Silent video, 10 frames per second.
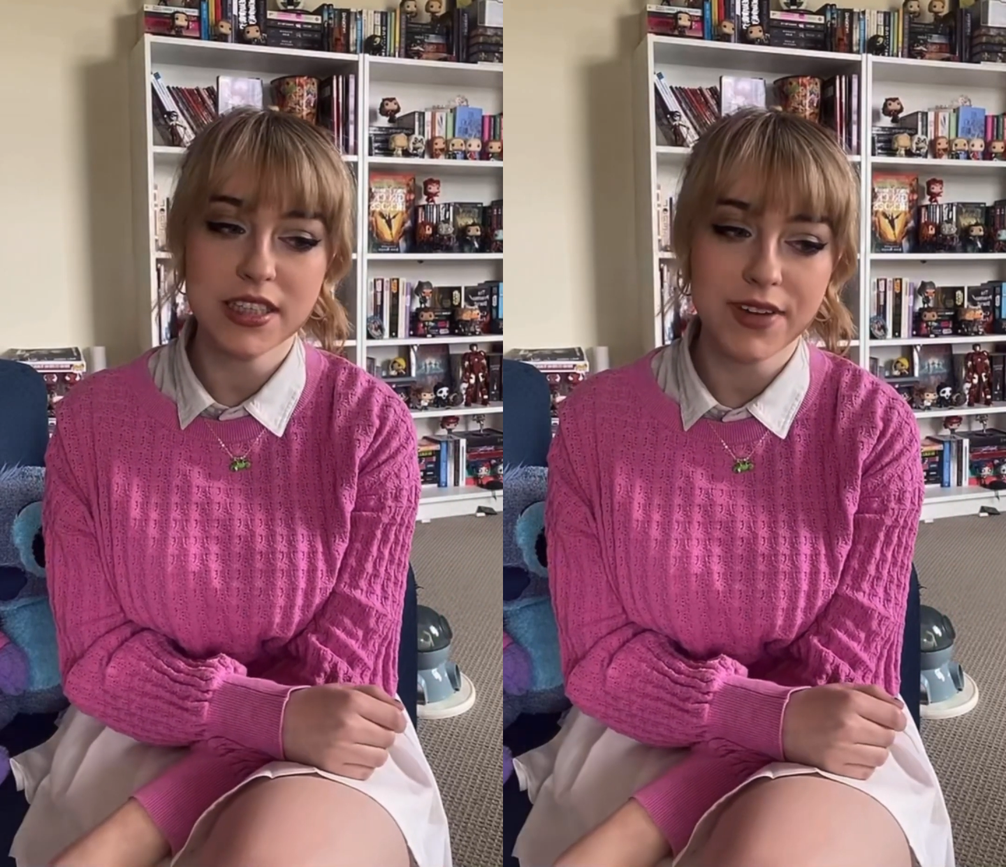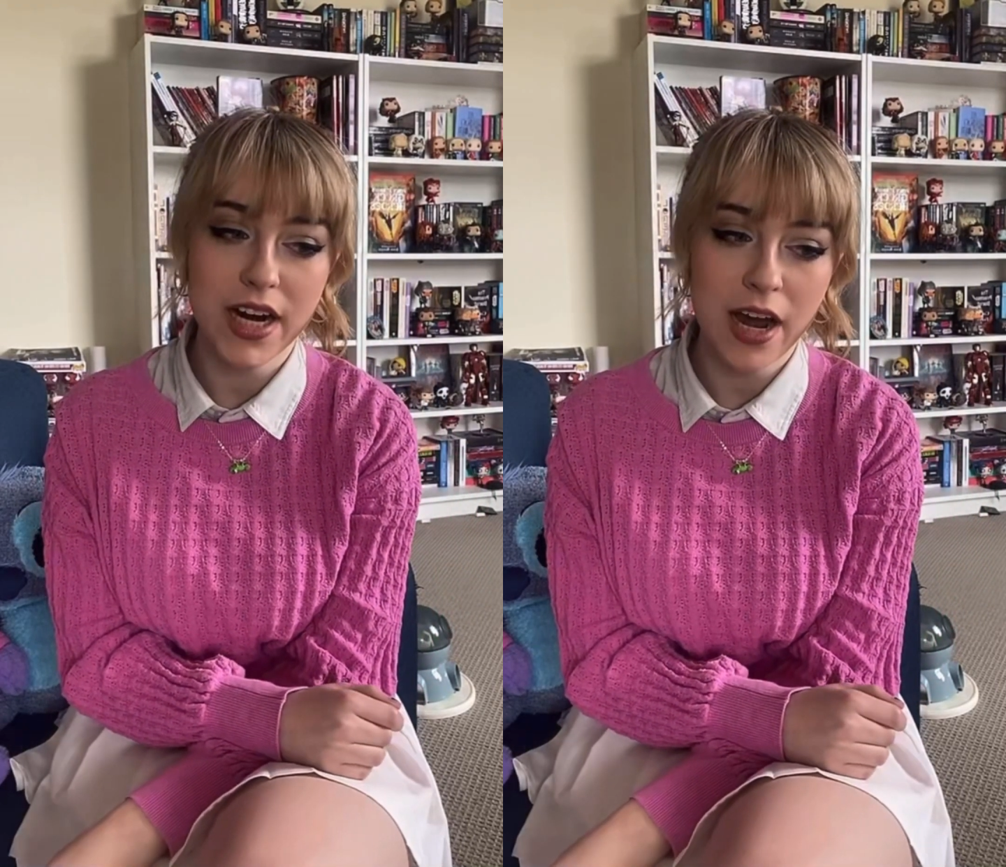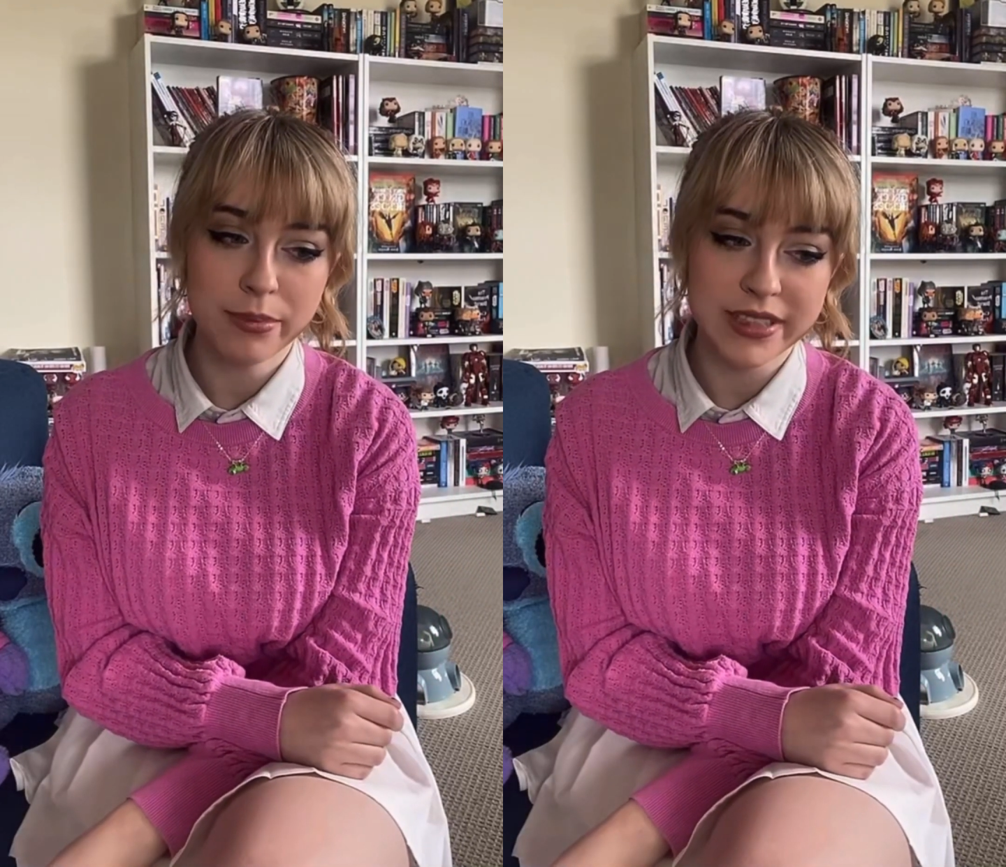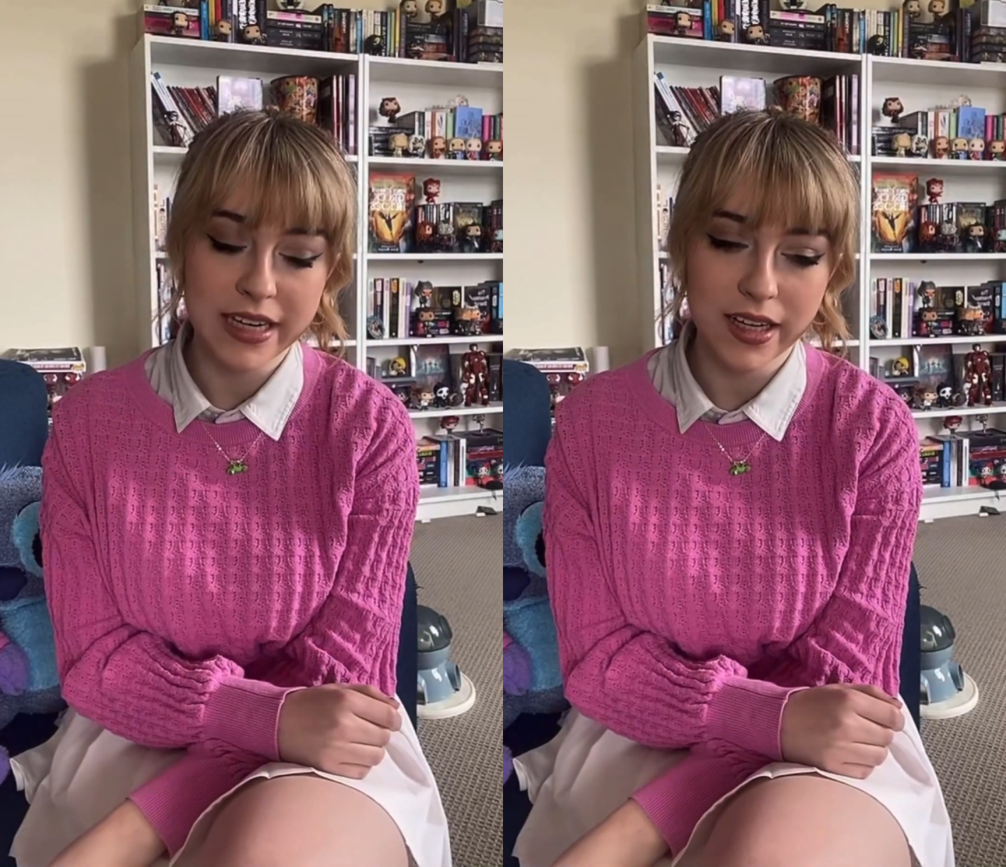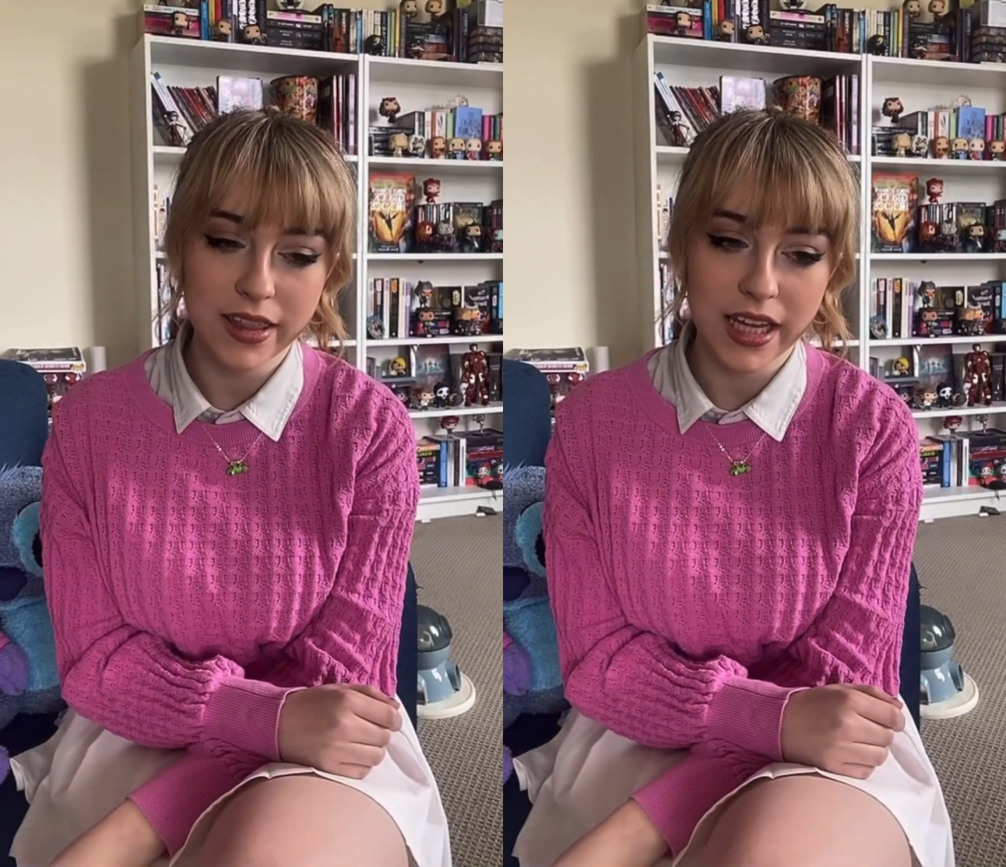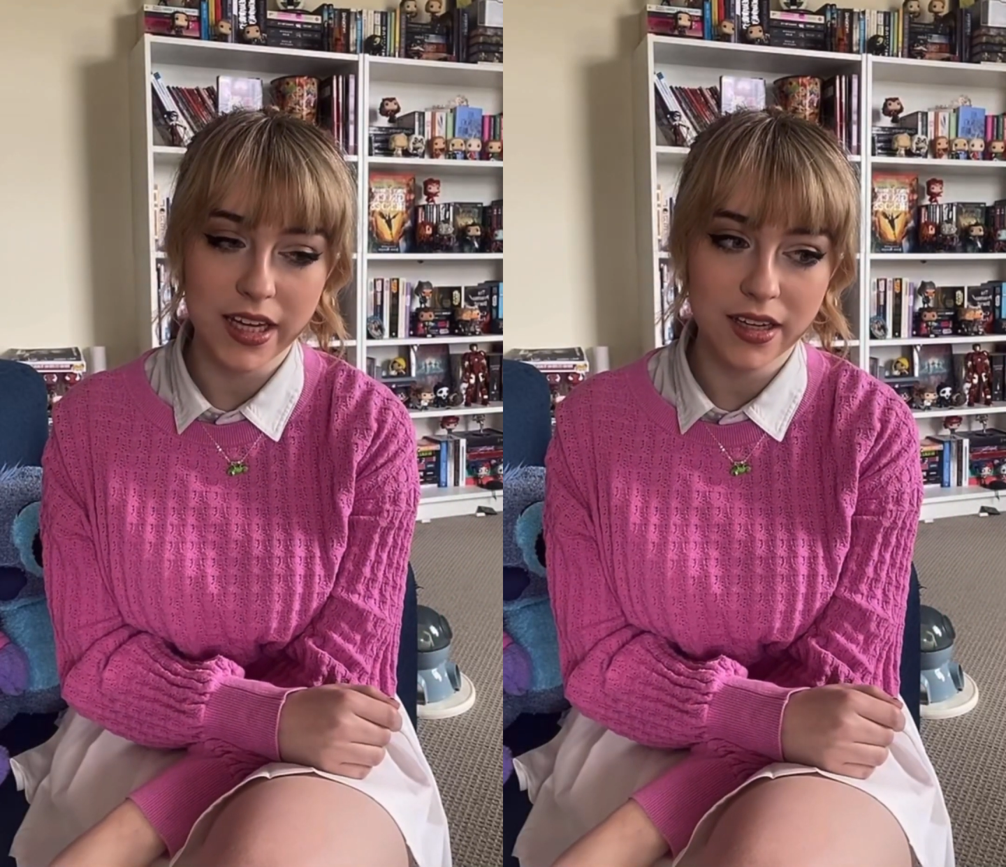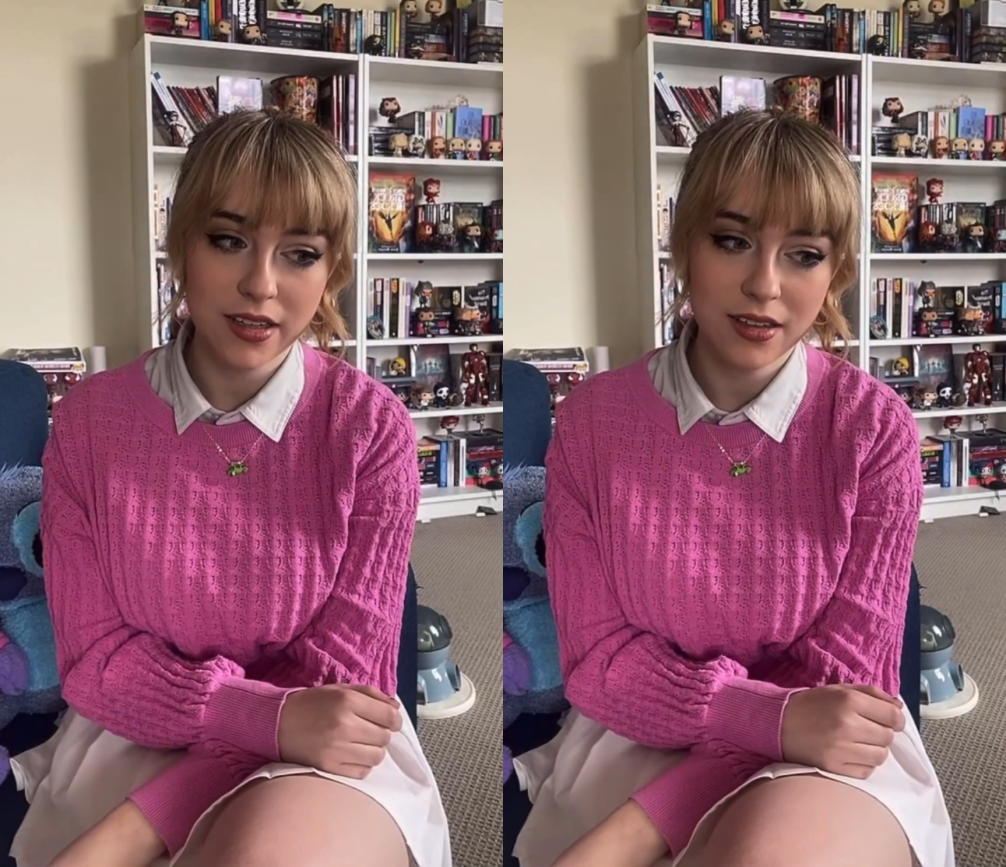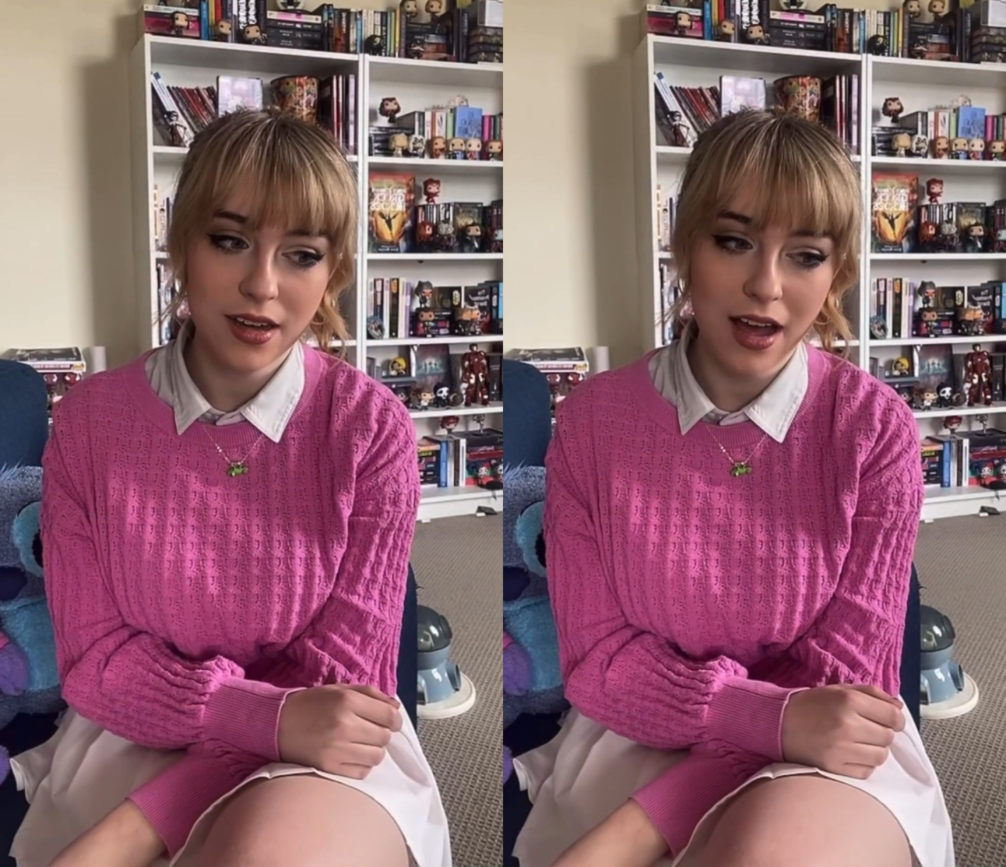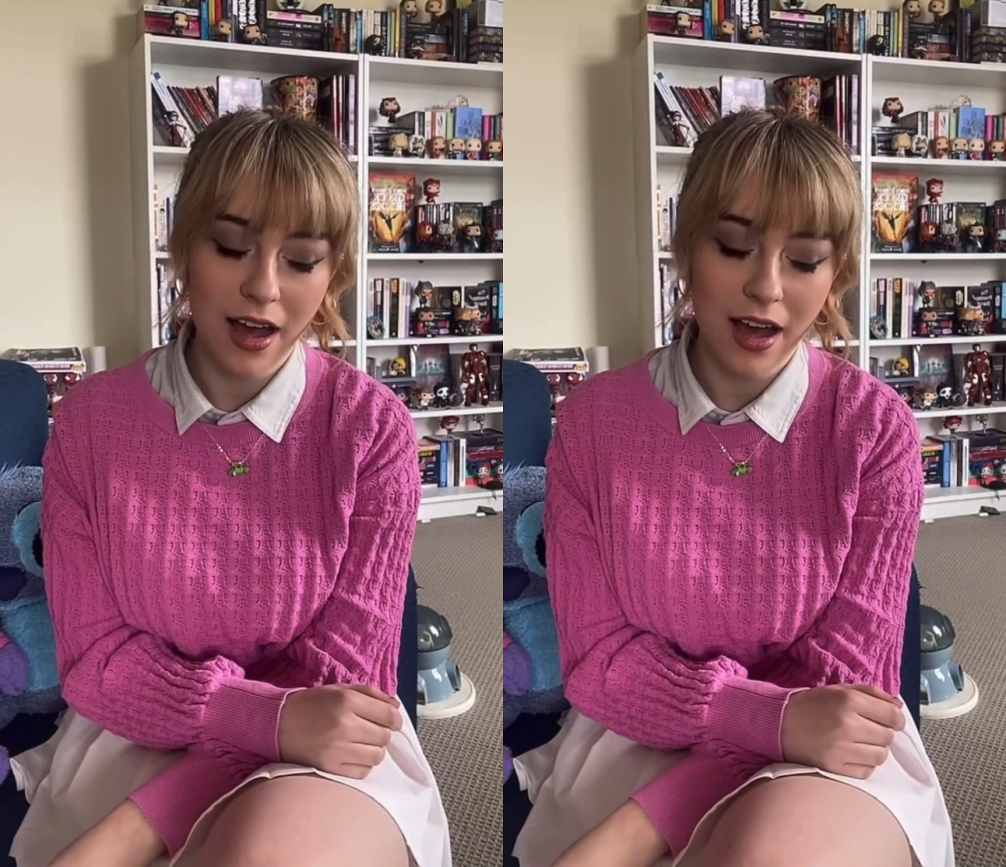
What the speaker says: and it's a very upsetting thing.